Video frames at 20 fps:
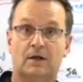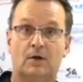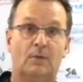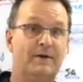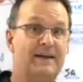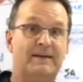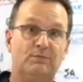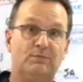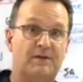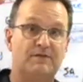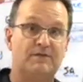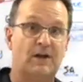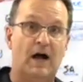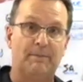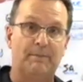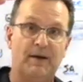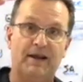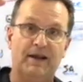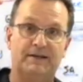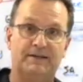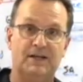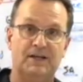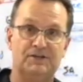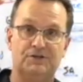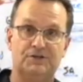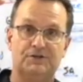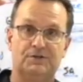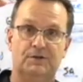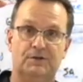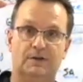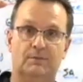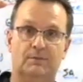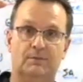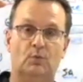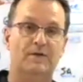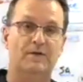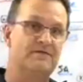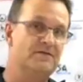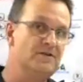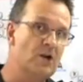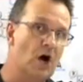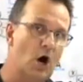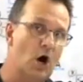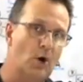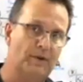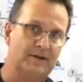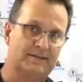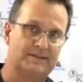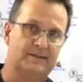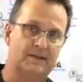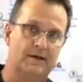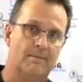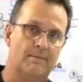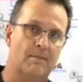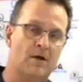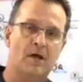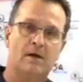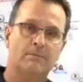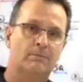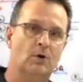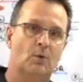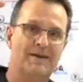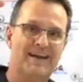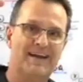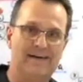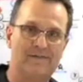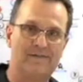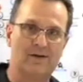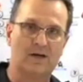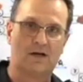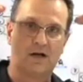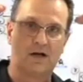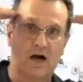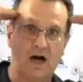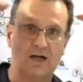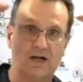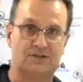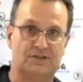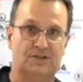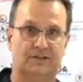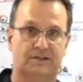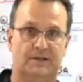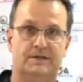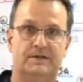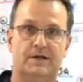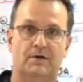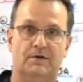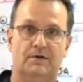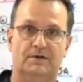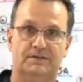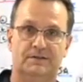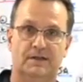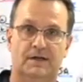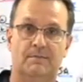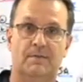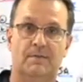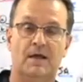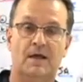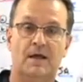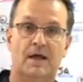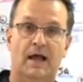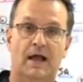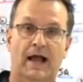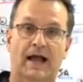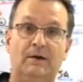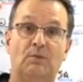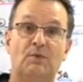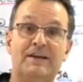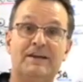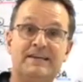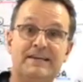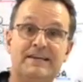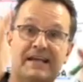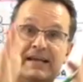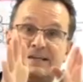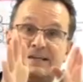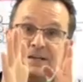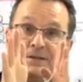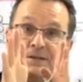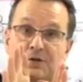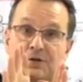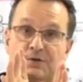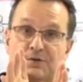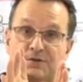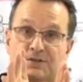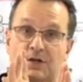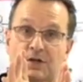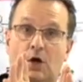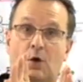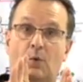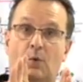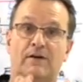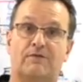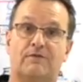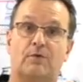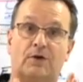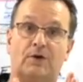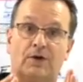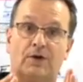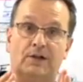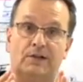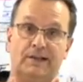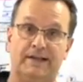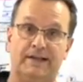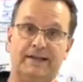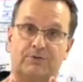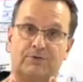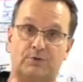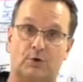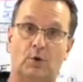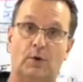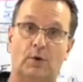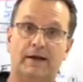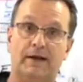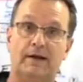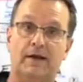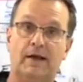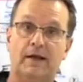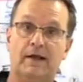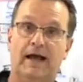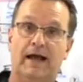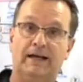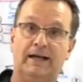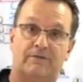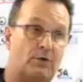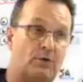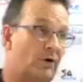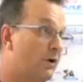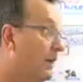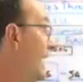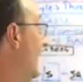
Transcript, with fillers: we, we've not paid attention to them. We've noticed them, but we haven't consciously noticed them. And we need to do so if we're going to lead through it and if we're going